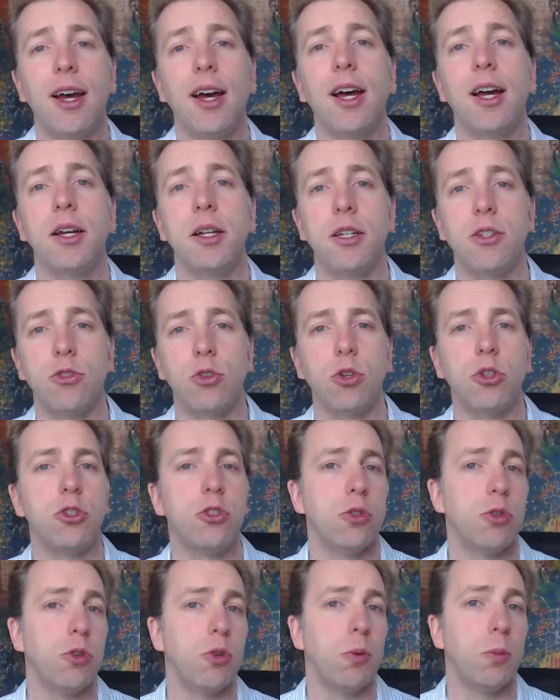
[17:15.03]
is going
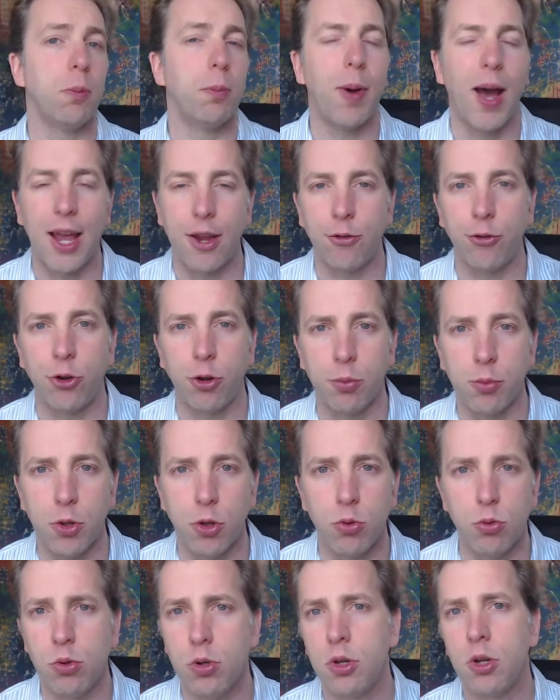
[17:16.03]
to buy from
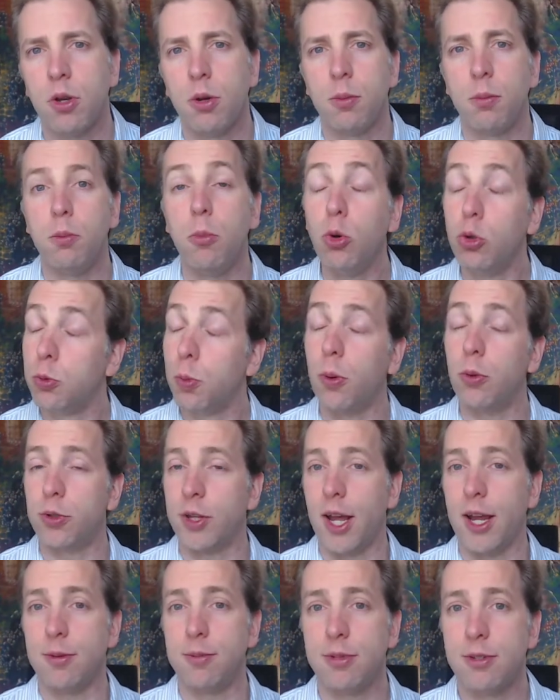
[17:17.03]
you multiple
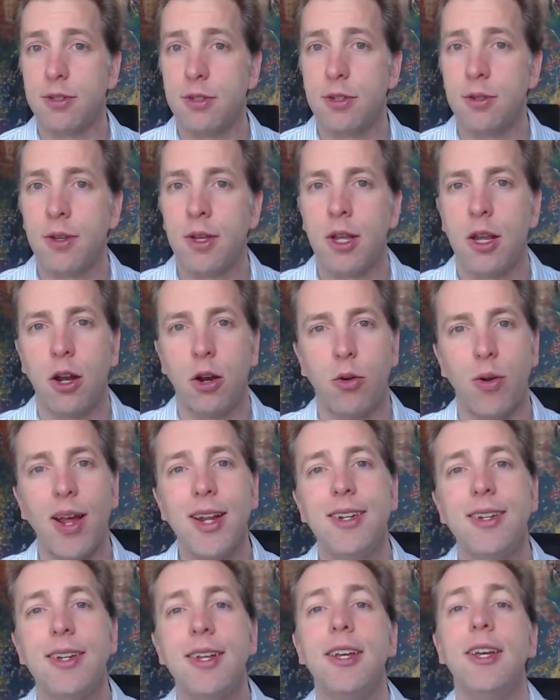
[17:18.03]
times,
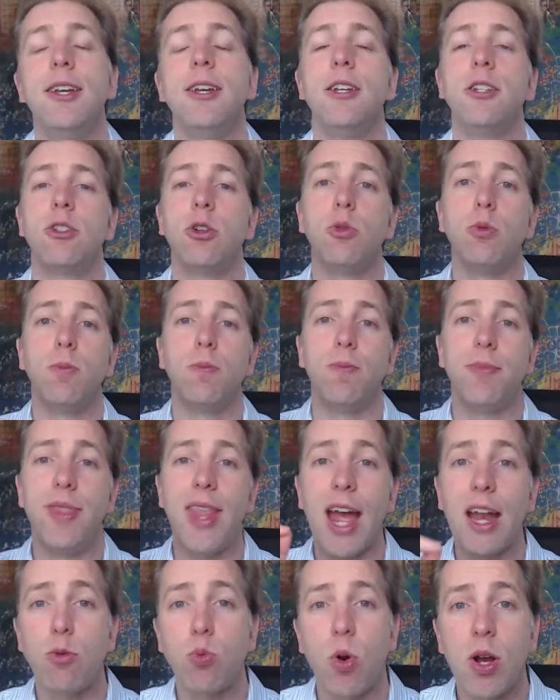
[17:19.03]
right? So
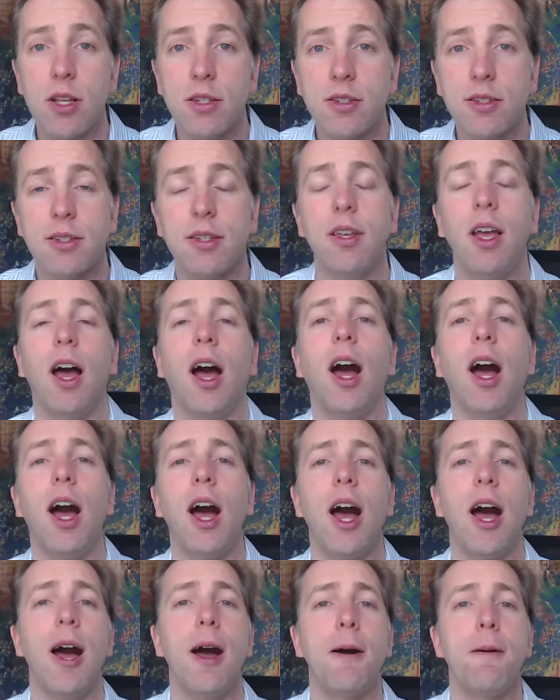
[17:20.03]
that was
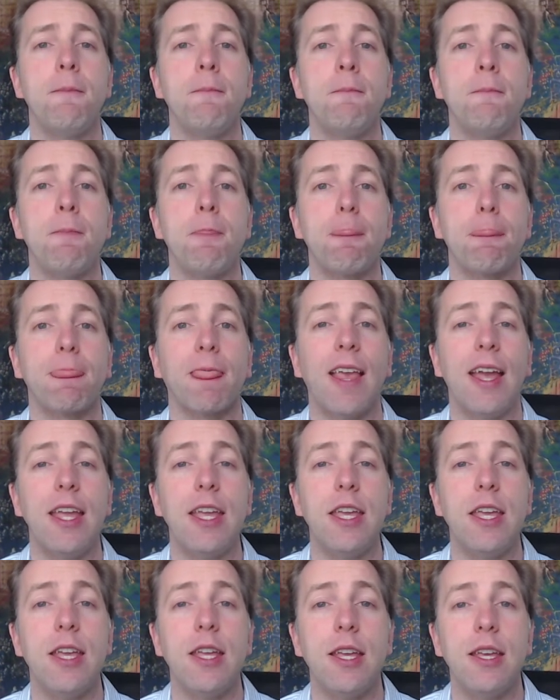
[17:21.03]

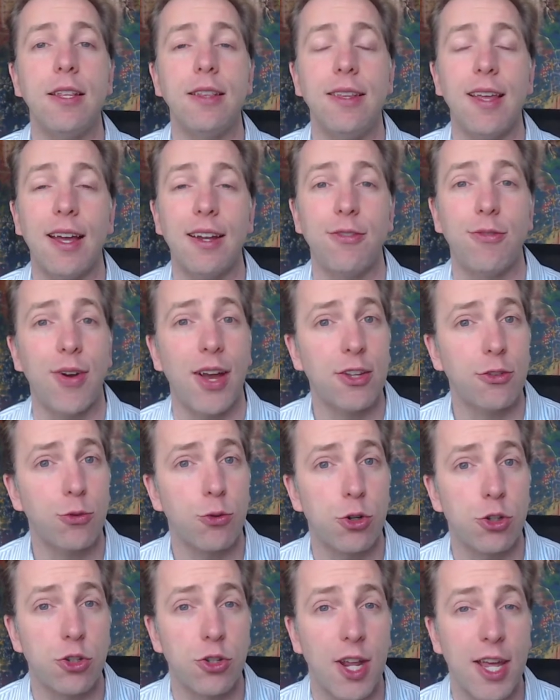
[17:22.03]
the advice
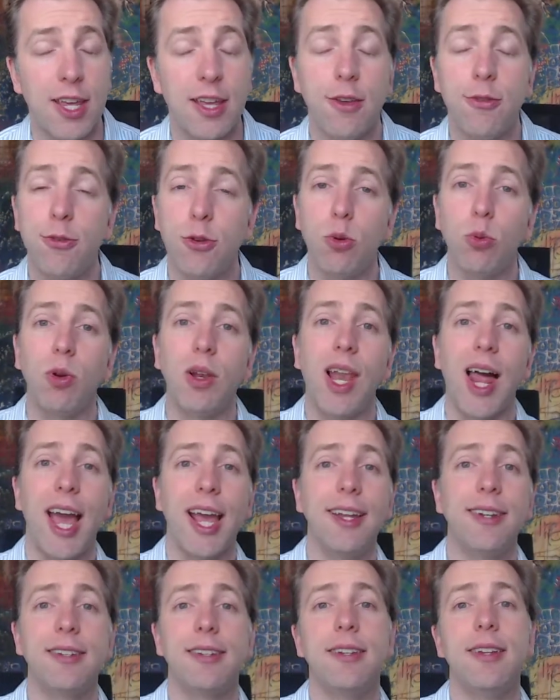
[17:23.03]
for today. If you
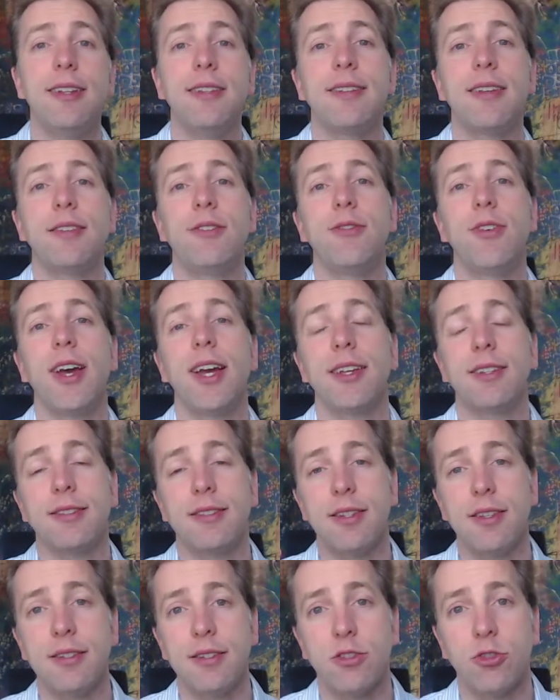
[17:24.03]
liked this advice,
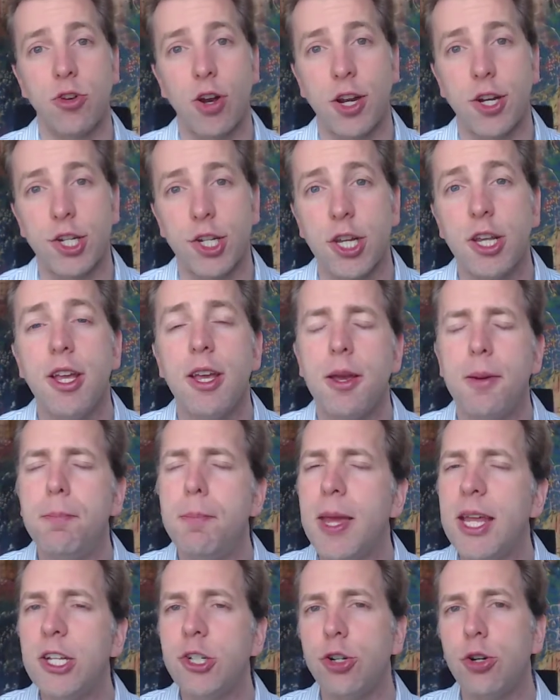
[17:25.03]
this strategy,
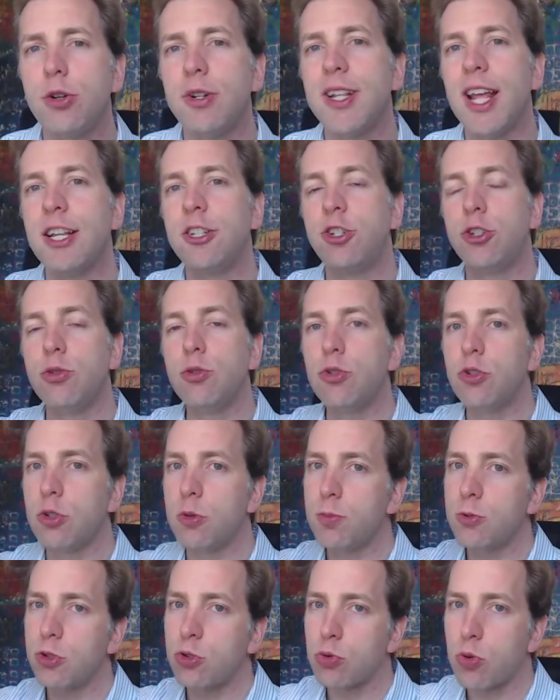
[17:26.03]
make sure that you
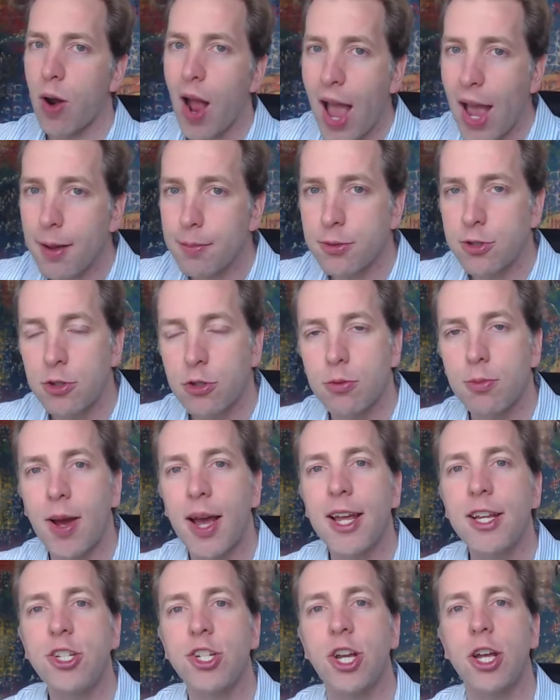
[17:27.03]
subscribe to
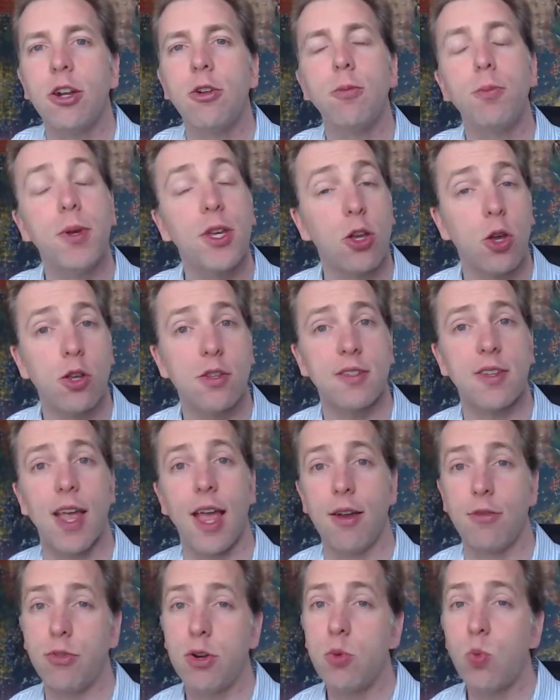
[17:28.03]
my channel, because
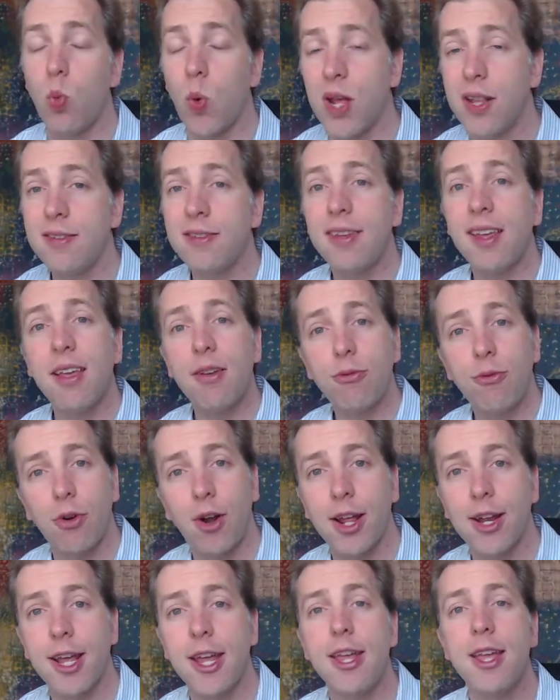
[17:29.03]
every Wednesday and
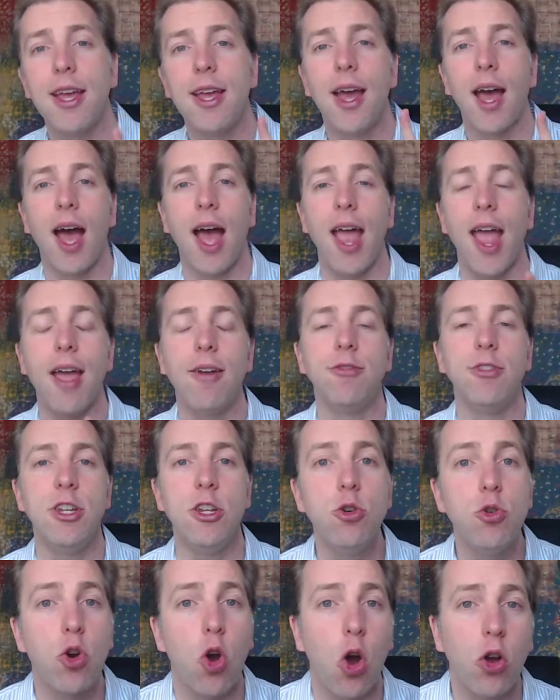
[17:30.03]
Friday I have
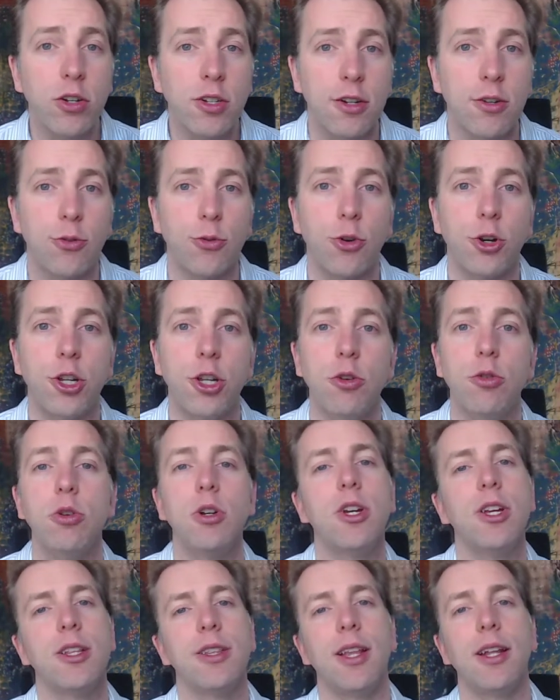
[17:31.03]
new content for you
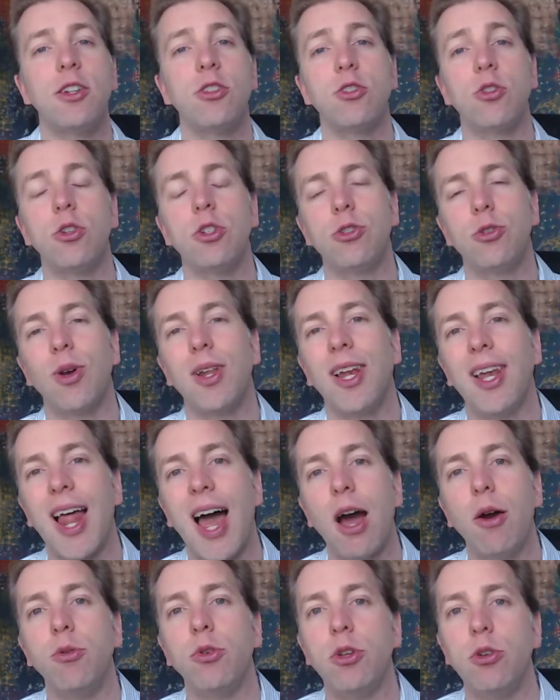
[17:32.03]
that is going to
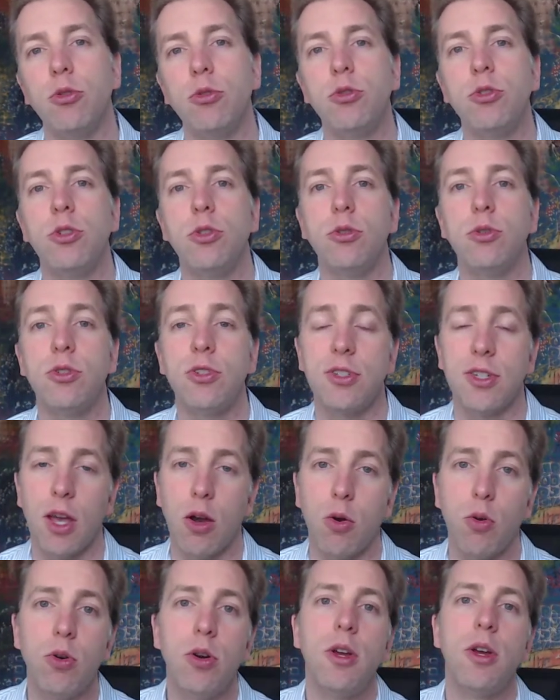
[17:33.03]
allow you to
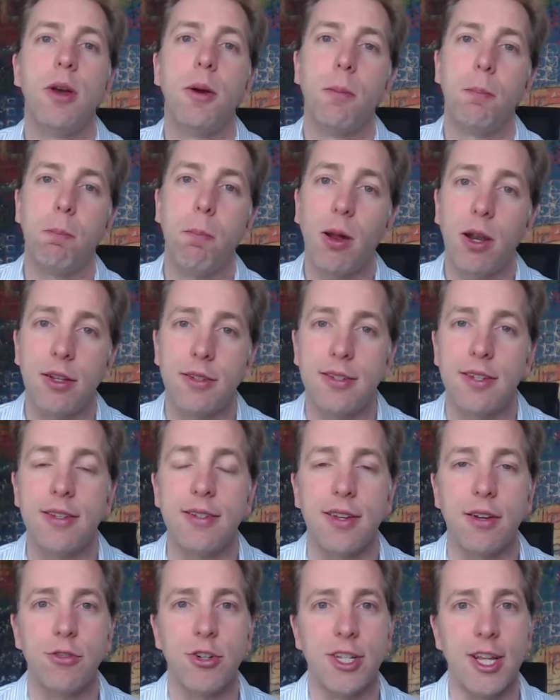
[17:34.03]
sell policies
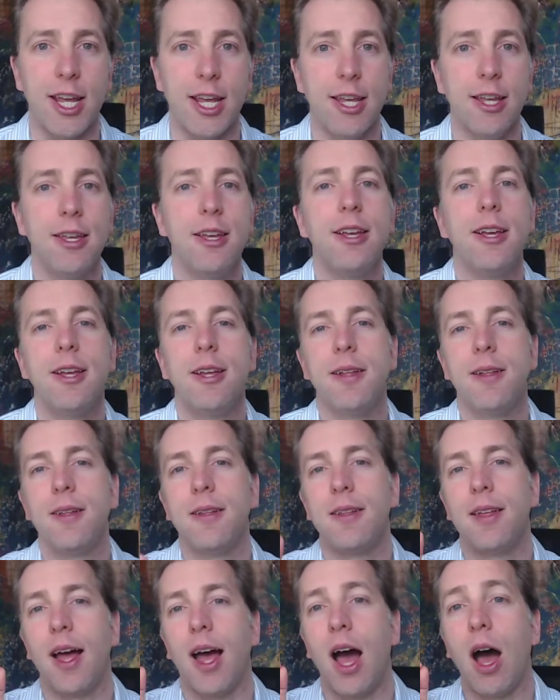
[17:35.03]
every day.
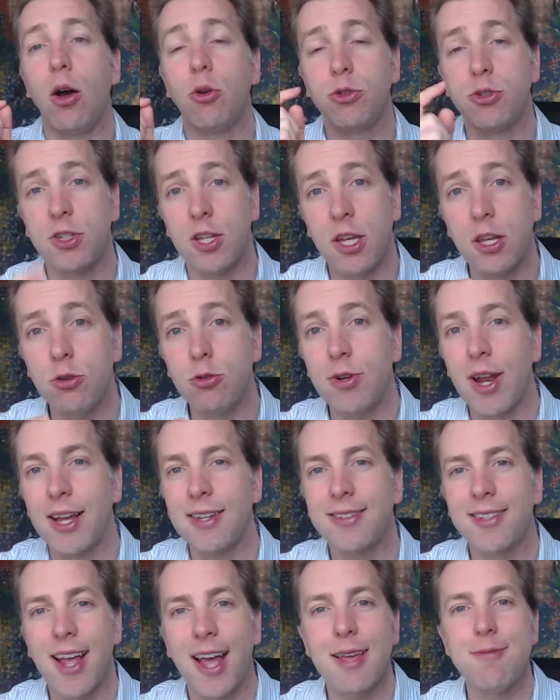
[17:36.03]
I'll see you
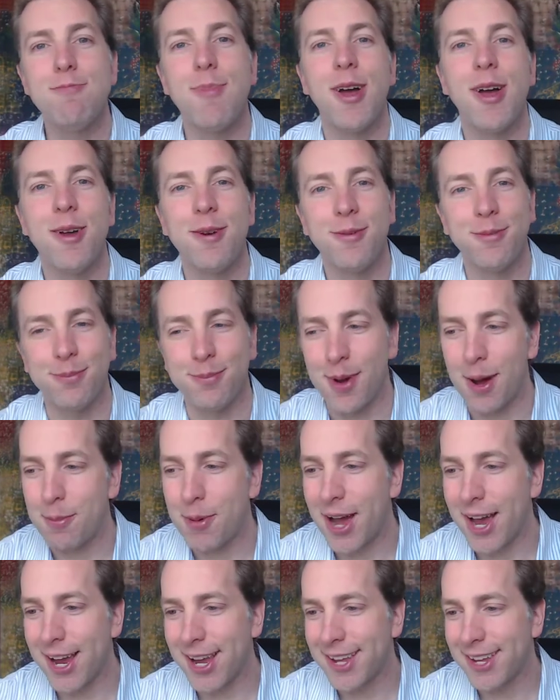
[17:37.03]
next time. Bye
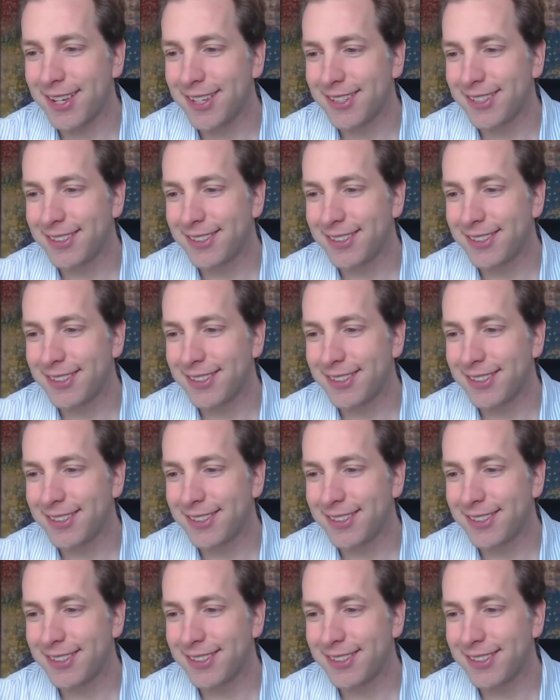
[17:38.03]
bye.